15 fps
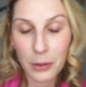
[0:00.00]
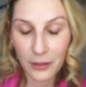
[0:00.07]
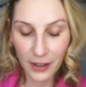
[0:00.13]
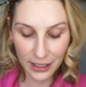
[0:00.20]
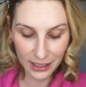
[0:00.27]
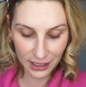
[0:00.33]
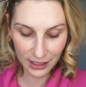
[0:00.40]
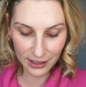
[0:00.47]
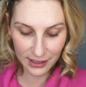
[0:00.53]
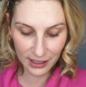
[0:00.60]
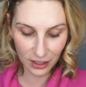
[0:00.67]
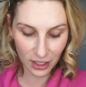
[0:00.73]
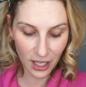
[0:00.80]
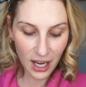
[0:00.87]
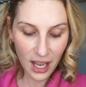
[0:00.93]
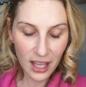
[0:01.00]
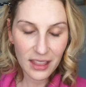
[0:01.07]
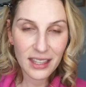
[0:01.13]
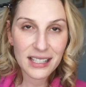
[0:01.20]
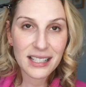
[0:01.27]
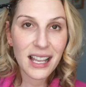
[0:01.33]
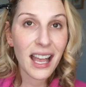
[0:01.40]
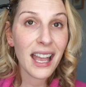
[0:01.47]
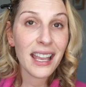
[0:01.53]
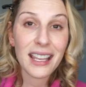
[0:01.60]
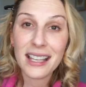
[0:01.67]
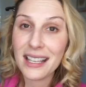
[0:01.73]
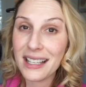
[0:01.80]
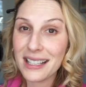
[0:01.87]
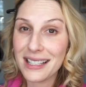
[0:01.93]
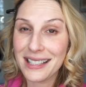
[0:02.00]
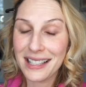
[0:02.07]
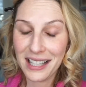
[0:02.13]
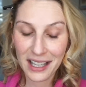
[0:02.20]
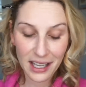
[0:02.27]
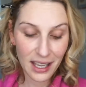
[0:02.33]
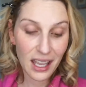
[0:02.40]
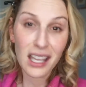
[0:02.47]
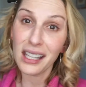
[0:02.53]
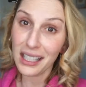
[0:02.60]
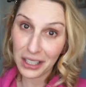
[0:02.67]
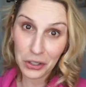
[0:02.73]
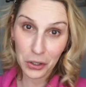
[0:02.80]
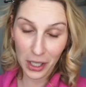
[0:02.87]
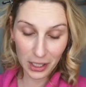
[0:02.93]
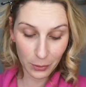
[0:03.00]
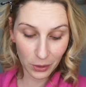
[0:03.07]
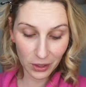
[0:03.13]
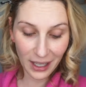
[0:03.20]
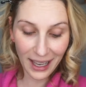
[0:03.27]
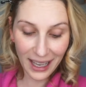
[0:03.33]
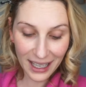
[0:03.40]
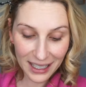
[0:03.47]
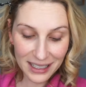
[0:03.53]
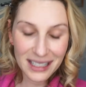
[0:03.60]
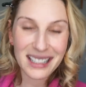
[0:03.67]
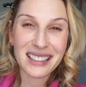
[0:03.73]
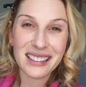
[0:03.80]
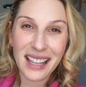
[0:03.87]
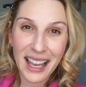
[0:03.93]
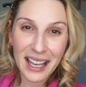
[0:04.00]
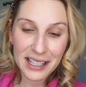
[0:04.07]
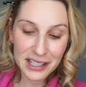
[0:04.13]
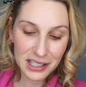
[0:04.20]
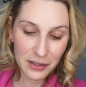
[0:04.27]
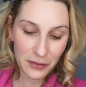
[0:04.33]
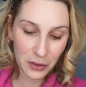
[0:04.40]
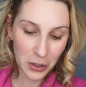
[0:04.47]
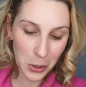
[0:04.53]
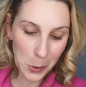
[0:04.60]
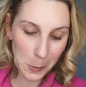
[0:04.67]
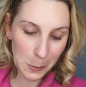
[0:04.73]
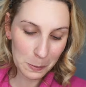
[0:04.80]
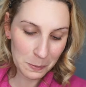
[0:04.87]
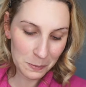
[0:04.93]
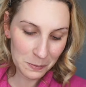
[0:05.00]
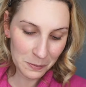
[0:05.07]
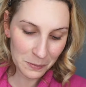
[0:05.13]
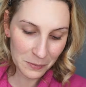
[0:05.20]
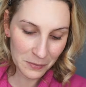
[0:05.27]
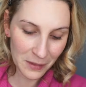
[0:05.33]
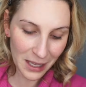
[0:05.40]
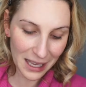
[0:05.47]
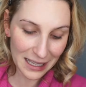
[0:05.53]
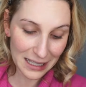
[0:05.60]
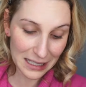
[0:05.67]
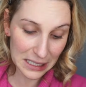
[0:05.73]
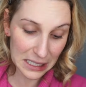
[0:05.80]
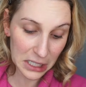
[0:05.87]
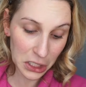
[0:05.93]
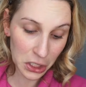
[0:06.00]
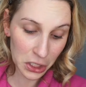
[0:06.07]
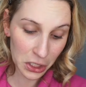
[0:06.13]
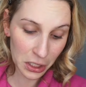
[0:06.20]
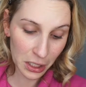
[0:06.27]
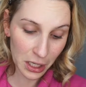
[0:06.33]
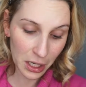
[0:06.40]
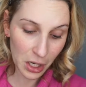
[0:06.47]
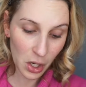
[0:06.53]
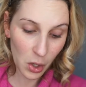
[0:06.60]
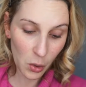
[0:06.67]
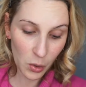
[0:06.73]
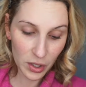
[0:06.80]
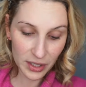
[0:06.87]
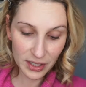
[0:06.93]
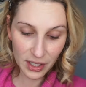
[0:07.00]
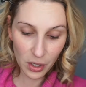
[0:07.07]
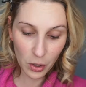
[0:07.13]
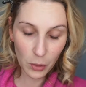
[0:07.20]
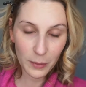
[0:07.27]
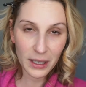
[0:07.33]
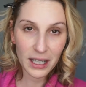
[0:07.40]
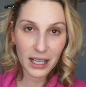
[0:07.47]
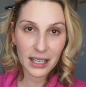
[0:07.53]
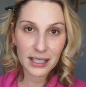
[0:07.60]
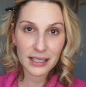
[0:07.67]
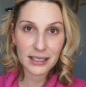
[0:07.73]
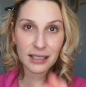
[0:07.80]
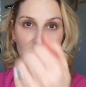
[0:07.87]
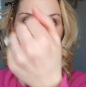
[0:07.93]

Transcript: Perfecting Concealer. This guy is incredible and it lasts for a year or so because